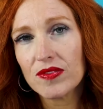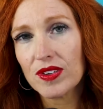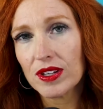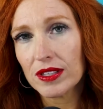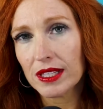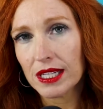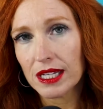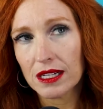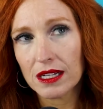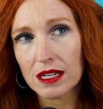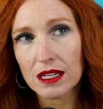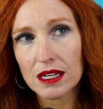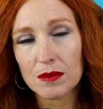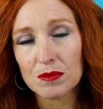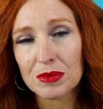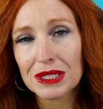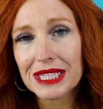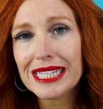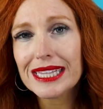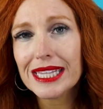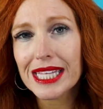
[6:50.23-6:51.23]
feeling
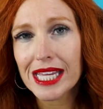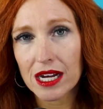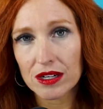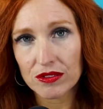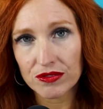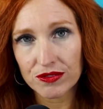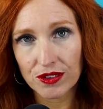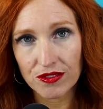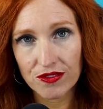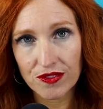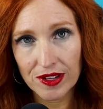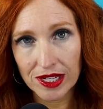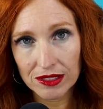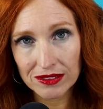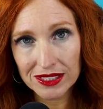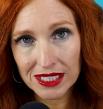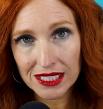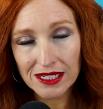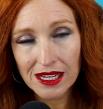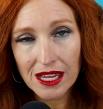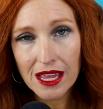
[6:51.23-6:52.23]
completely
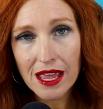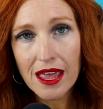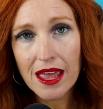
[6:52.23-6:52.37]
unfulfilled.